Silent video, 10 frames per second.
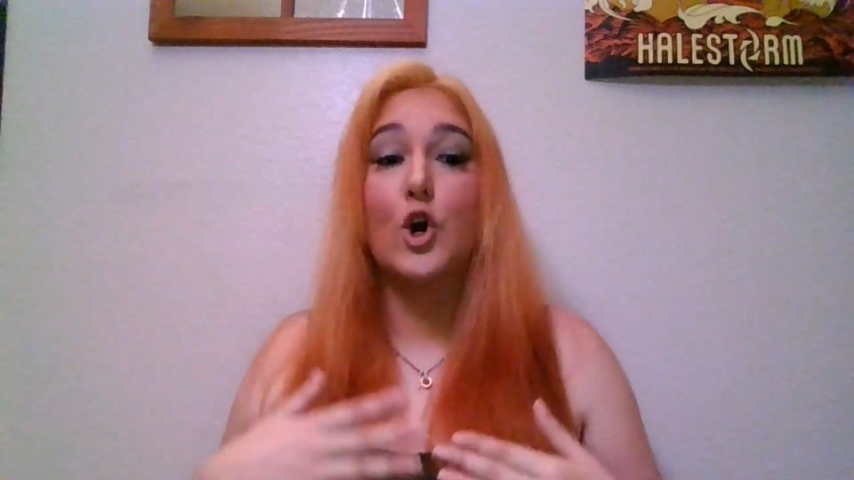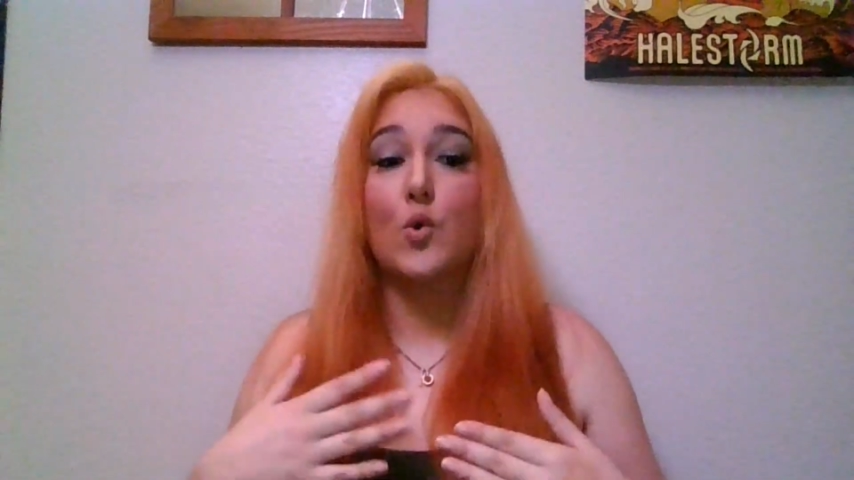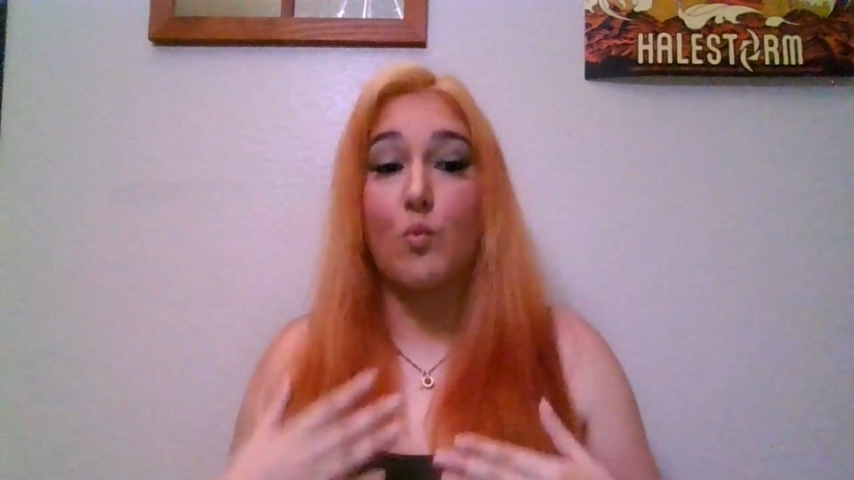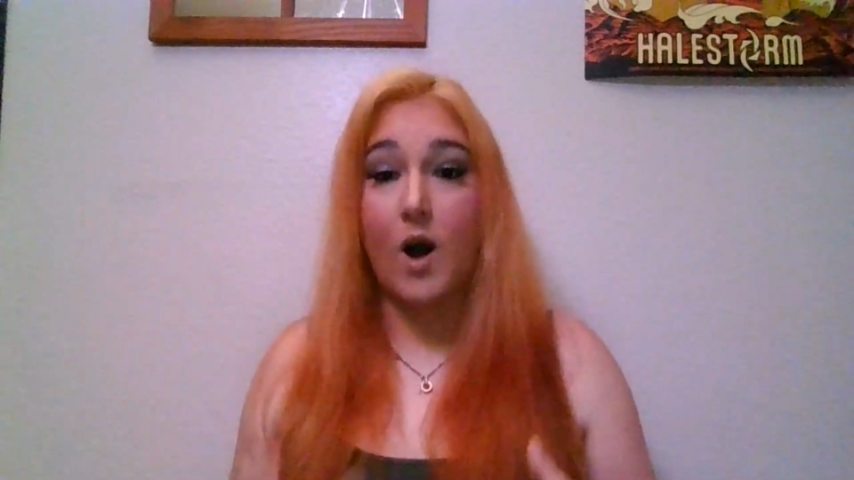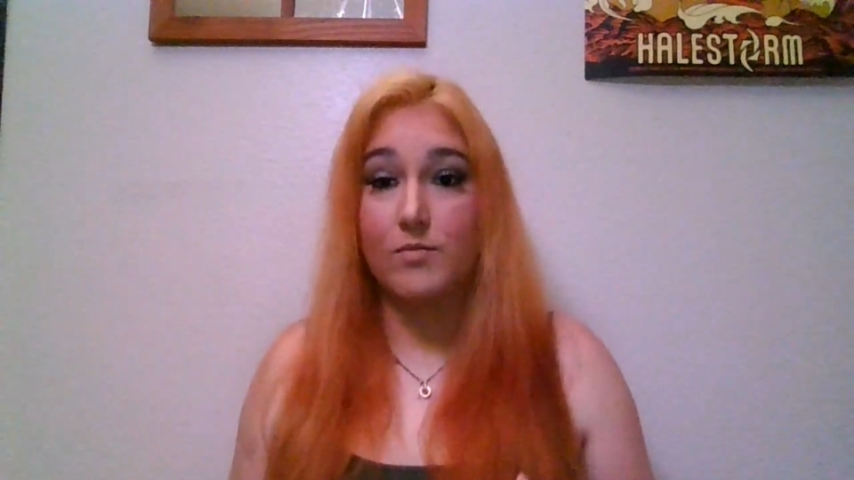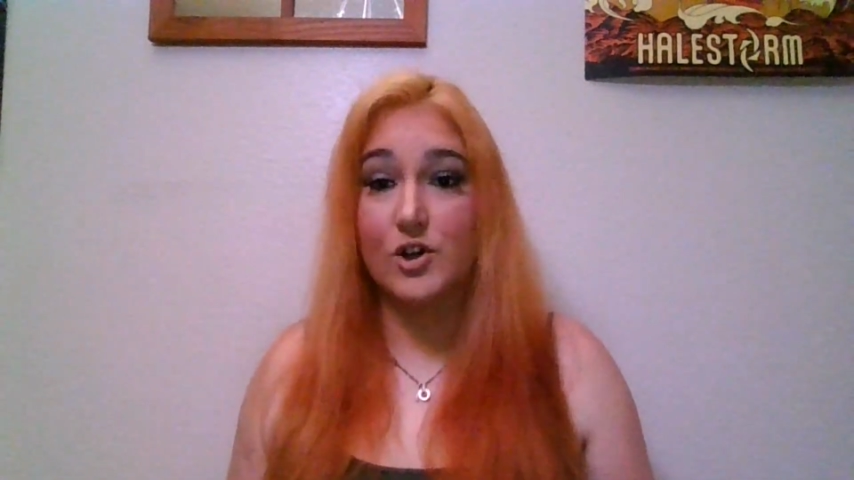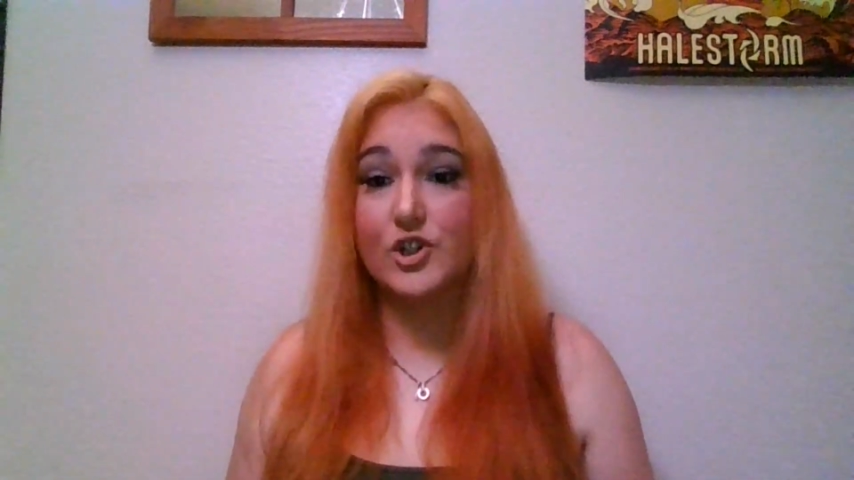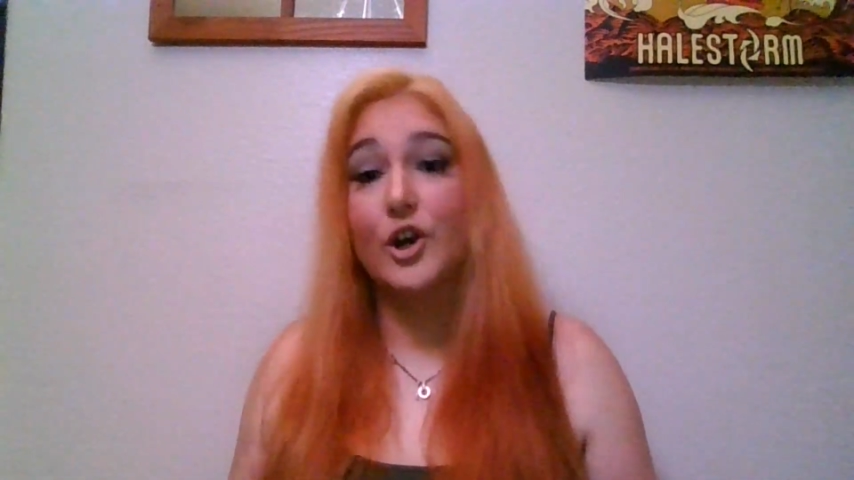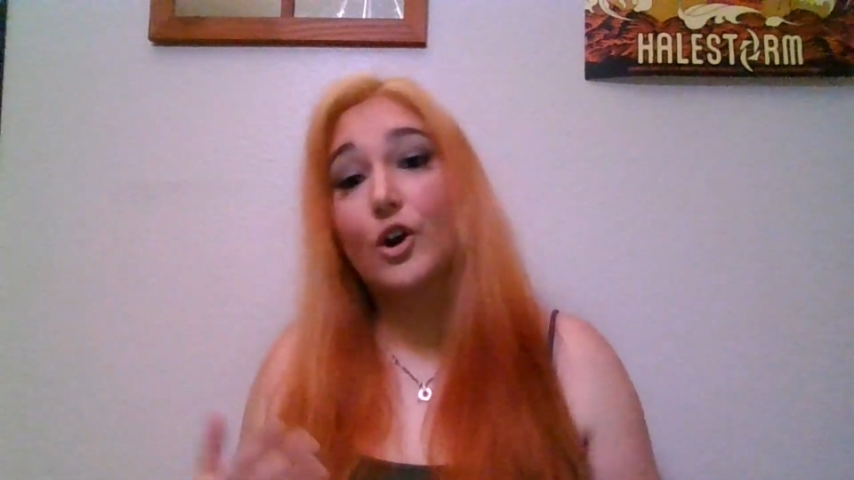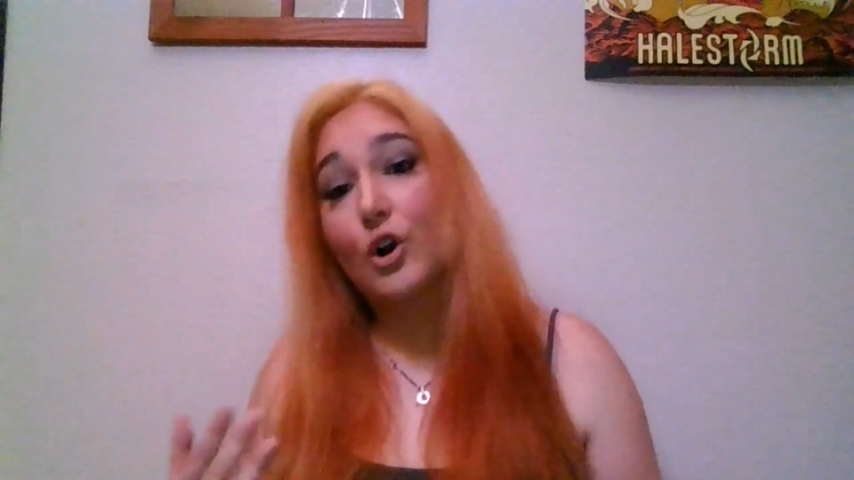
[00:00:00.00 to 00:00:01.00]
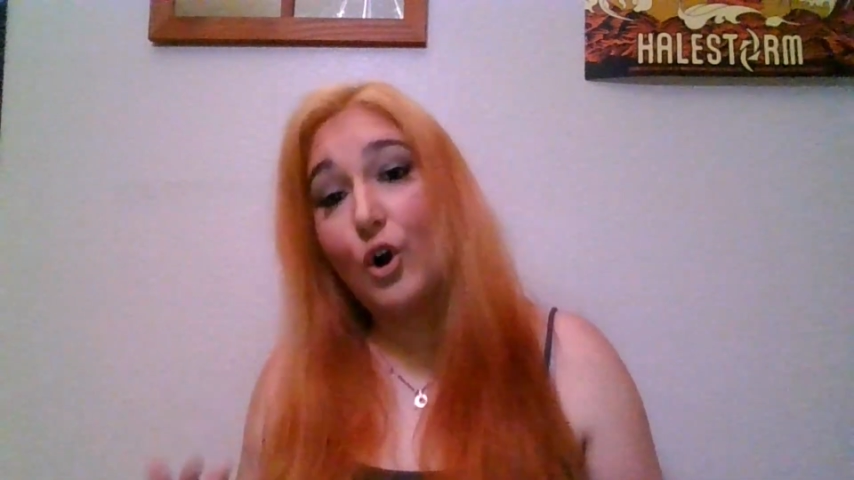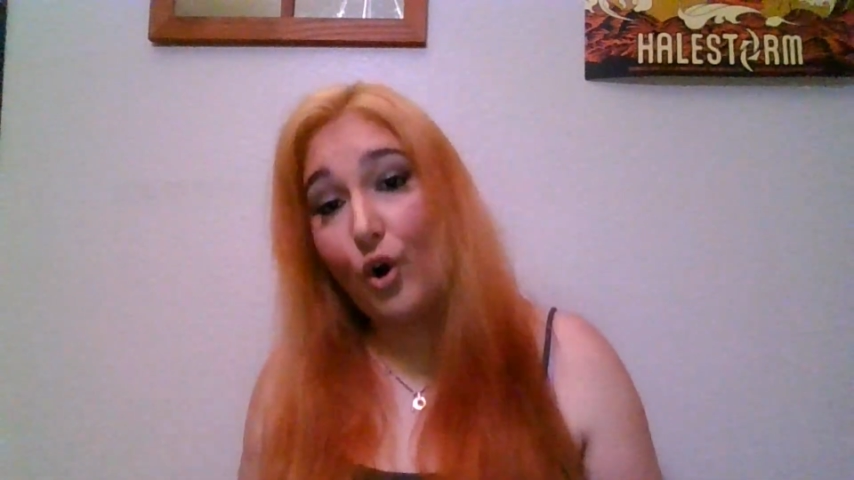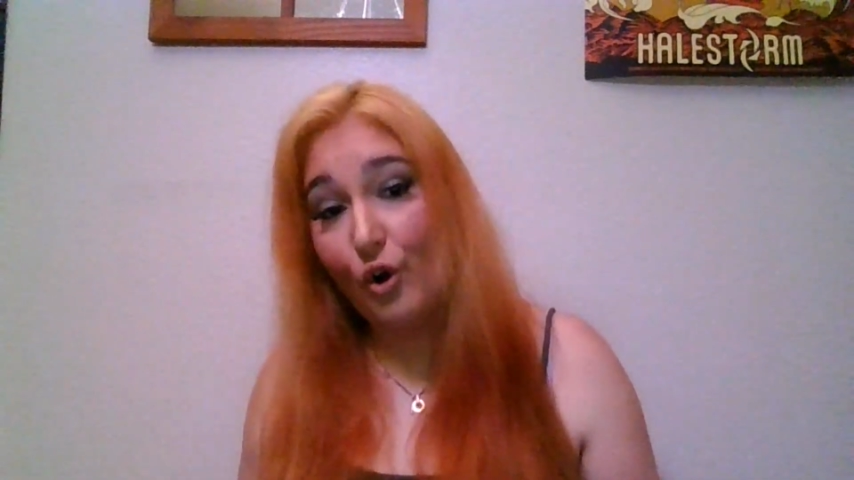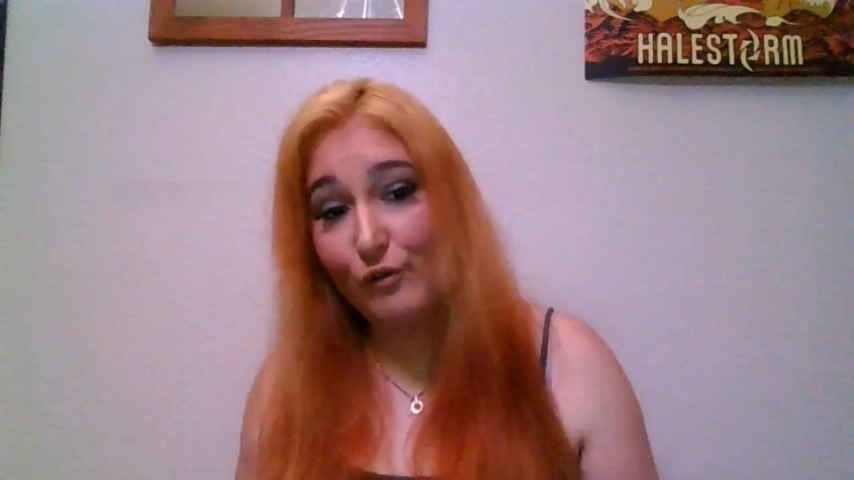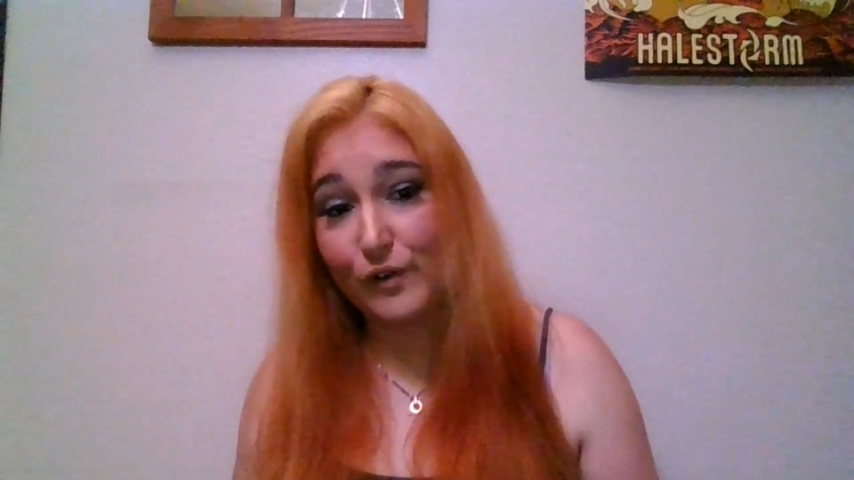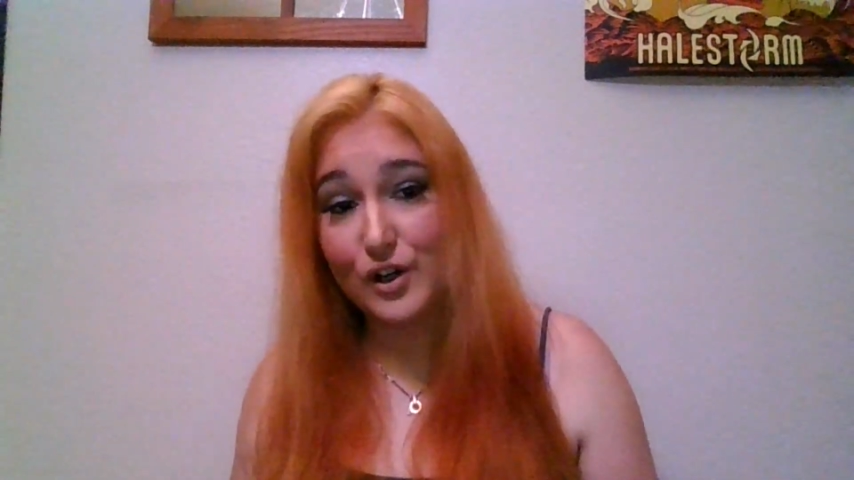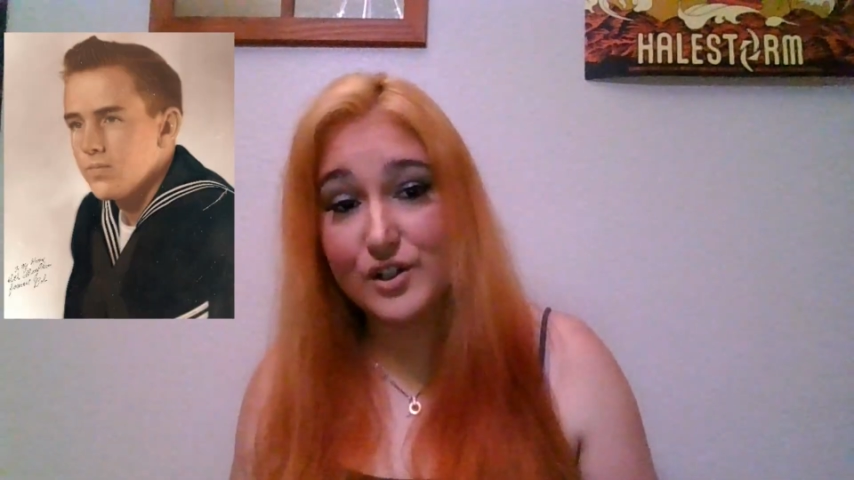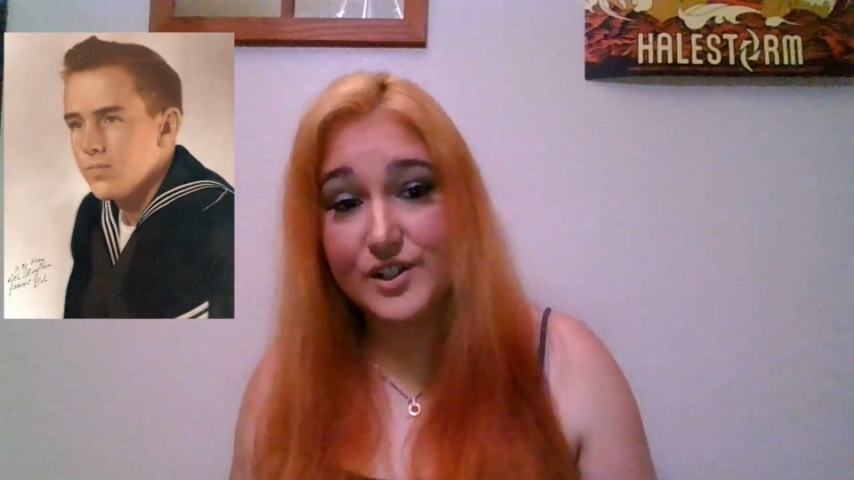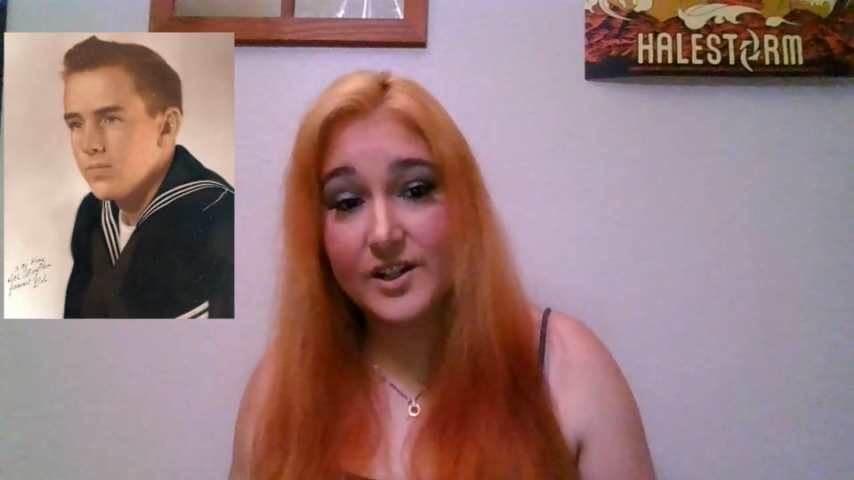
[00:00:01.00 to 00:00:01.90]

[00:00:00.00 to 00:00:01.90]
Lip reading: Robert Colvert.